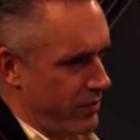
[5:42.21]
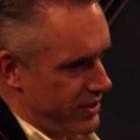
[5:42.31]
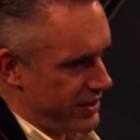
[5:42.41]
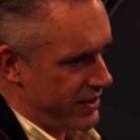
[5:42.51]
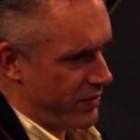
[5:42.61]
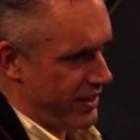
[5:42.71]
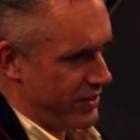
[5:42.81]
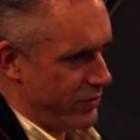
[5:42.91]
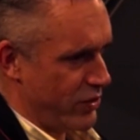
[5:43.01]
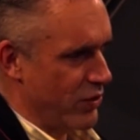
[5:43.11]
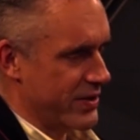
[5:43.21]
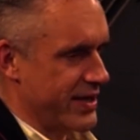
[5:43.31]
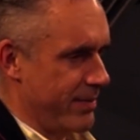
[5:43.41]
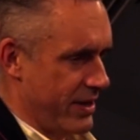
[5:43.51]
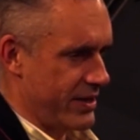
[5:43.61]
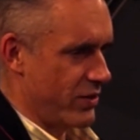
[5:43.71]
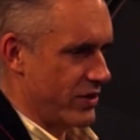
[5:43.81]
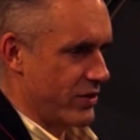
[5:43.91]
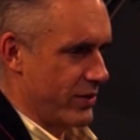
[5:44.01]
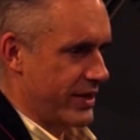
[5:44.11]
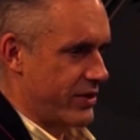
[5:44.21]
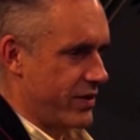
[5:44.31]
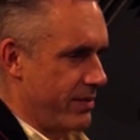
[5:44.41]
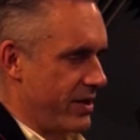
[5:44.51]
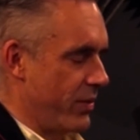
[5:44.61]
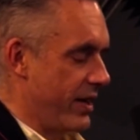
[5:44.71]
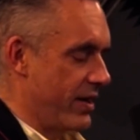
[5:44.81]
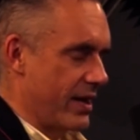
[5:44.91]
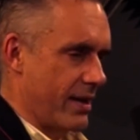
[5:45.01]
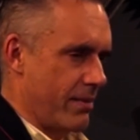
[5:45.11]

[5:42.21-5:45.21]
which isn't quite so ghostly, but is also extremely weird,